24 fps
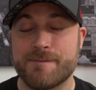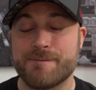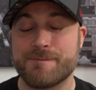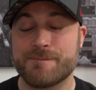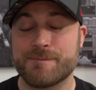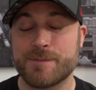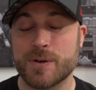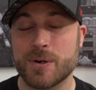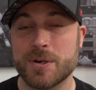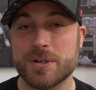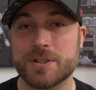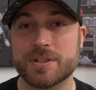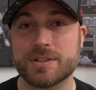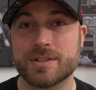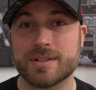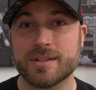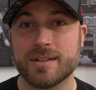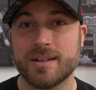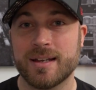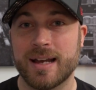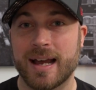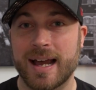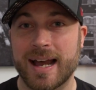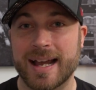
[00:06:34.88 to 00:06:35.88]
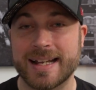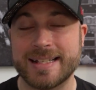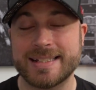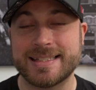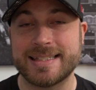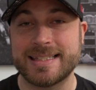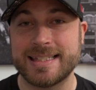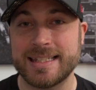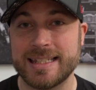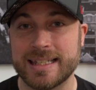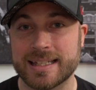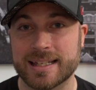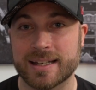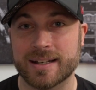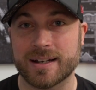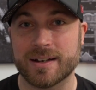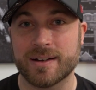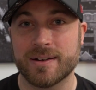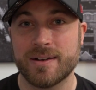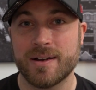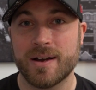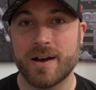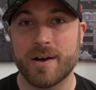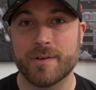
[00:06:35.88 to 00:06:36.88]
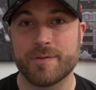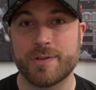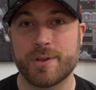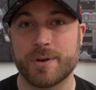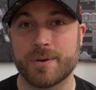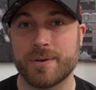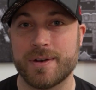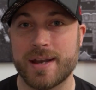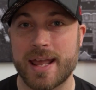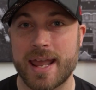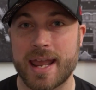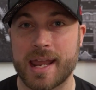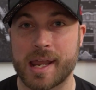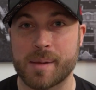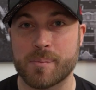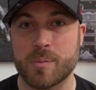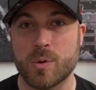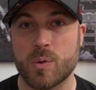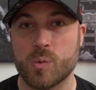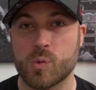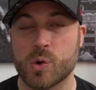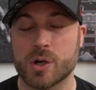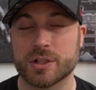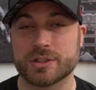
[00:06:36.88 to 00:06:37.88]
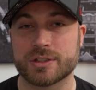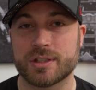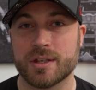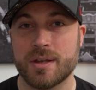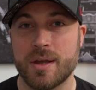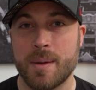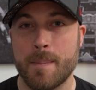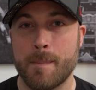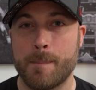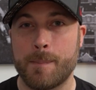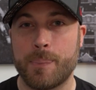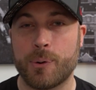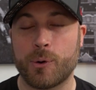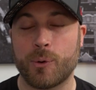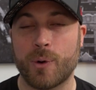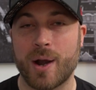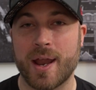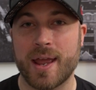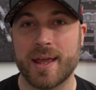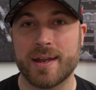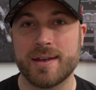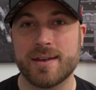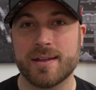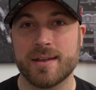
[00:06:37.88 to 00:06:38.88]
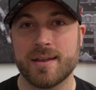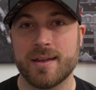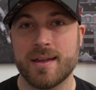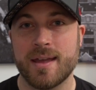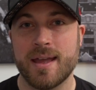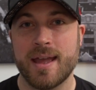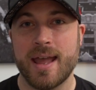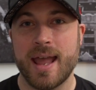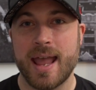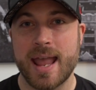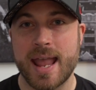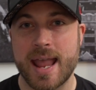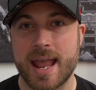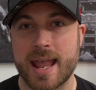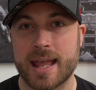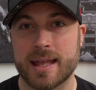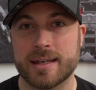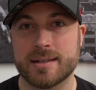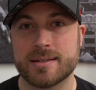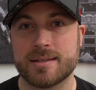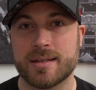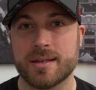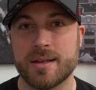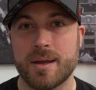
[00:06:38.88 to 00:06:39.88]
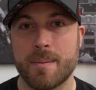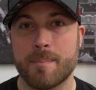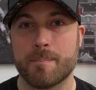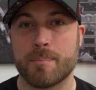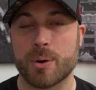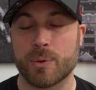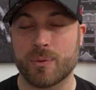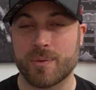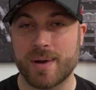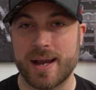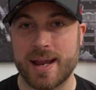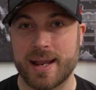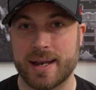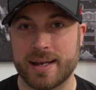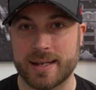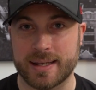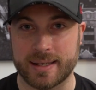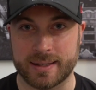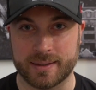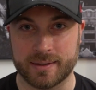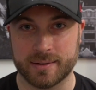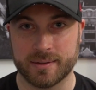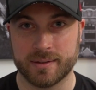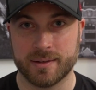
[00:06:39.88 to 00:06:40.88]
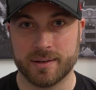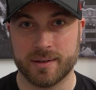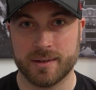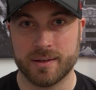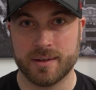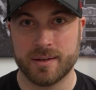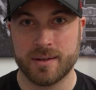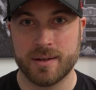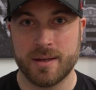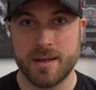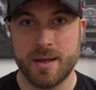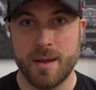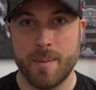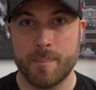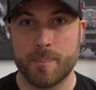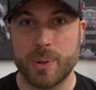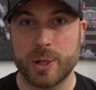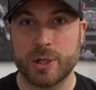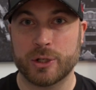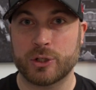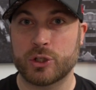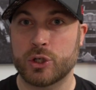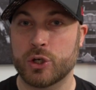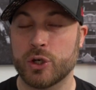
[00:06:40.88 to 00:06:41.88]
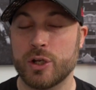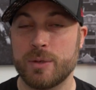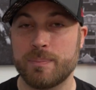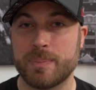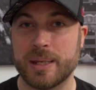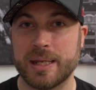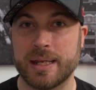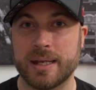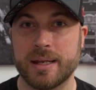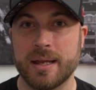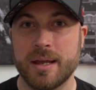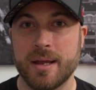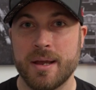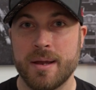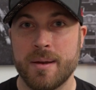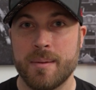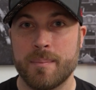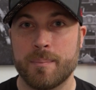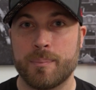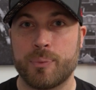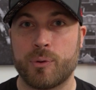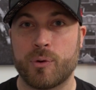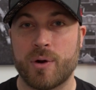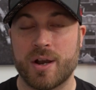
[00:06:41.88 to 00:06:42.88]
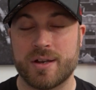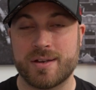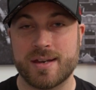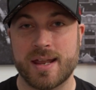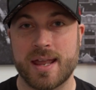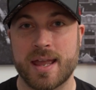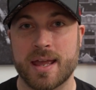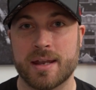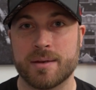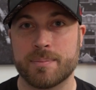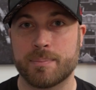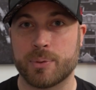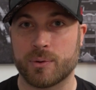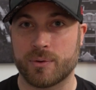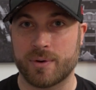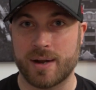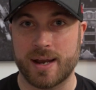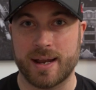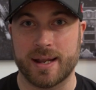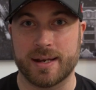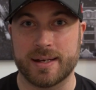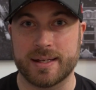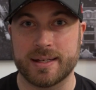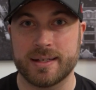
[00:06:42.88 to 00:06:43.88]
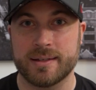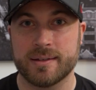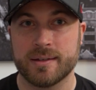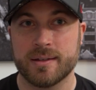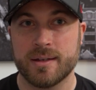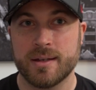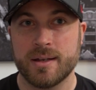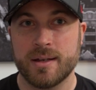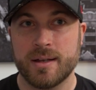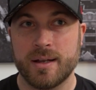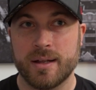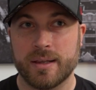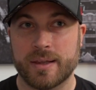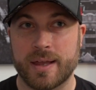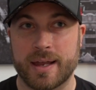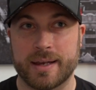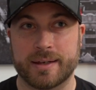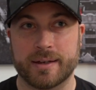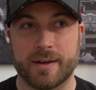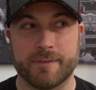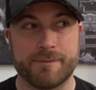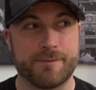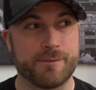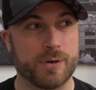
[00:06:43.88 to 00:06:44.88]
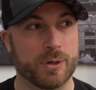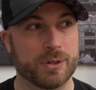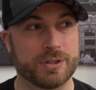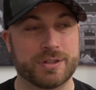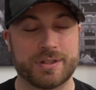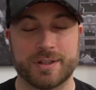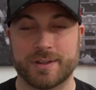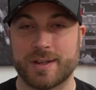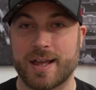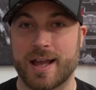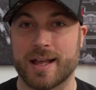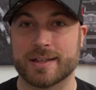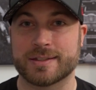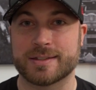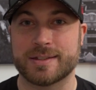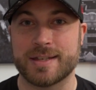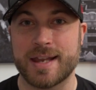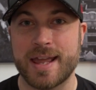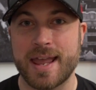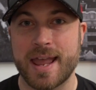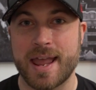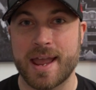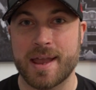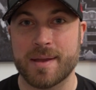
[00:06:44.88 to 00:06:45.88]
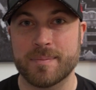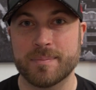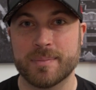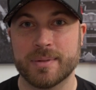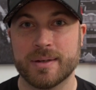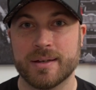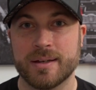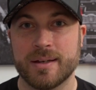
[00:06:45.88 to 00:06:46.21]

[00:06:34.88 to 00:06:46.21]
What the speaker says: first idea of their name was Pred and Barani. But it could be Predan Barani, like a first and last name,